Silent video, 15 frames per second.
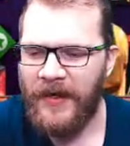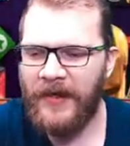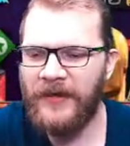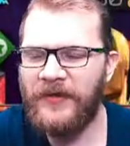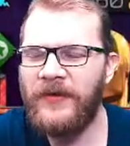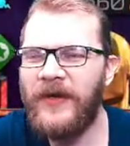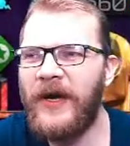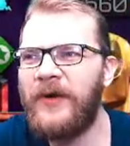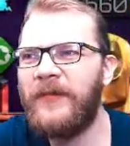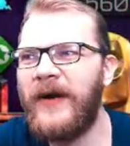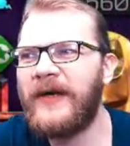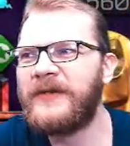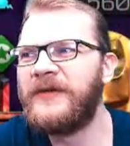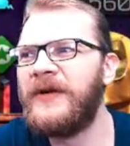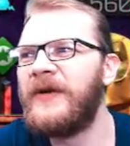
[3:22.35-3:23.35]
I do have
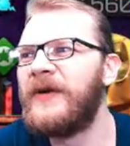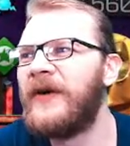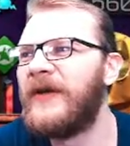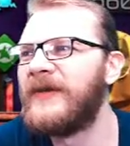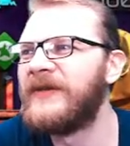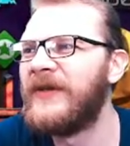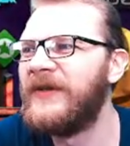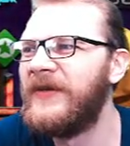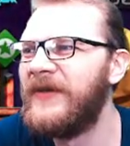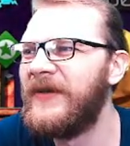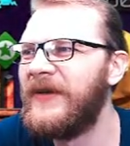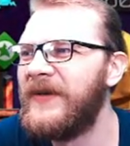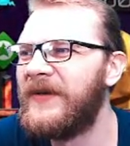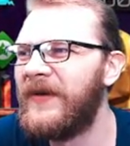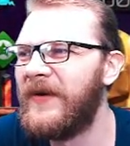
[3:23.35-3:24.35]
max recoil, so I do
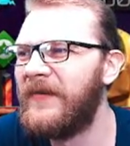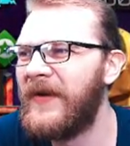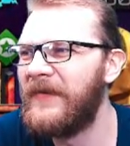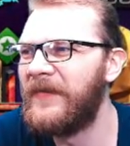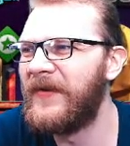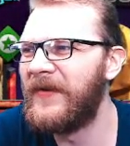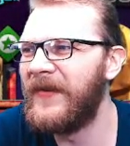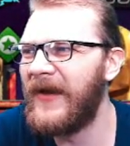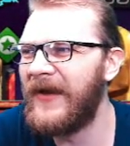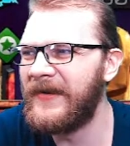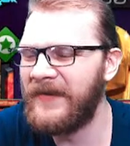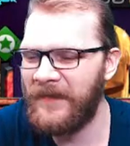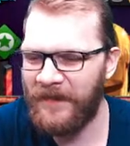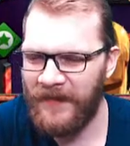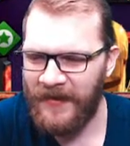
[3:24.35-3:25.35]
need to remember that.